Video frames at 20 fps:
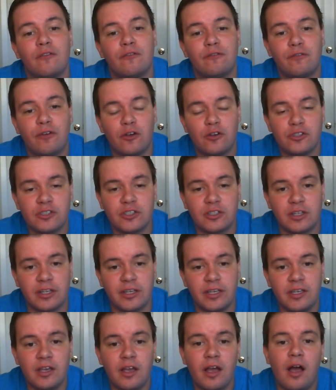
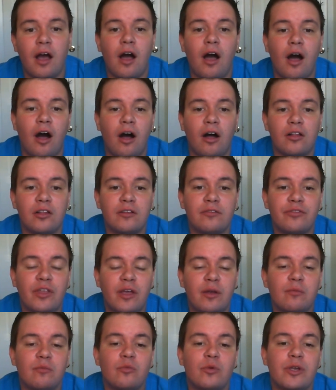Firstly, all of
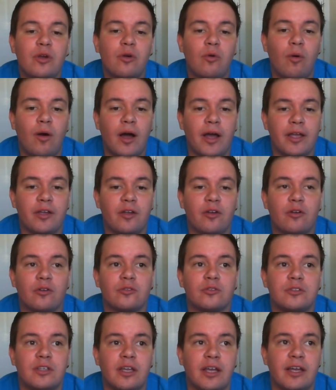them
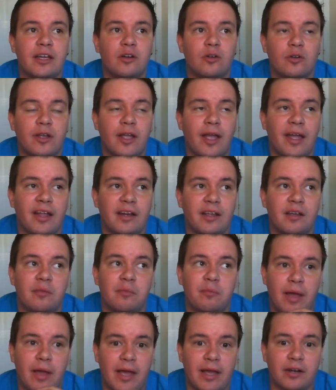require dead organic
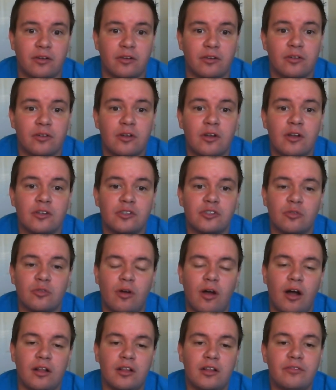matter. So
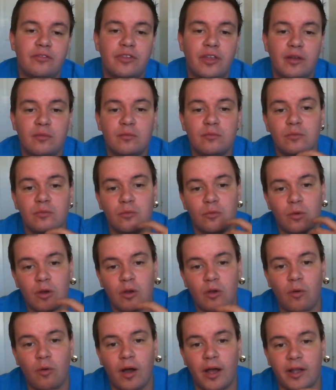all of them
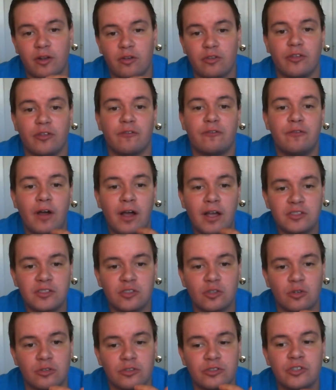require the
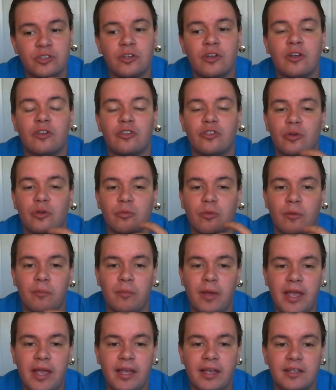fossils, the
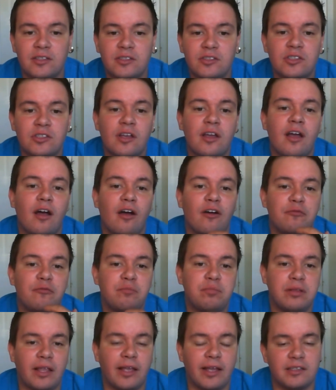remains of
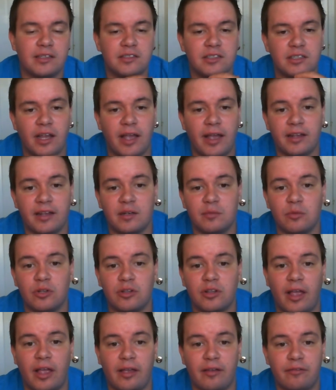plant and animal
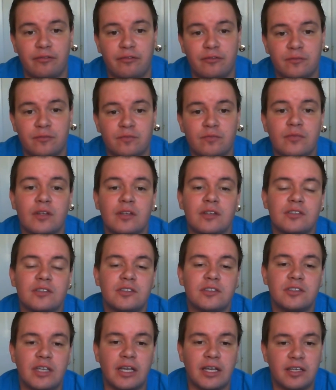life.
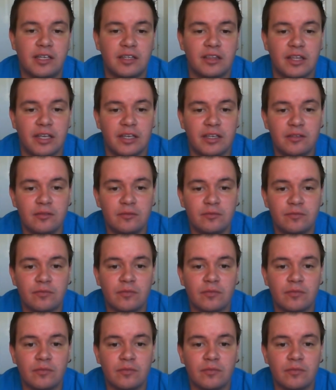Secondly,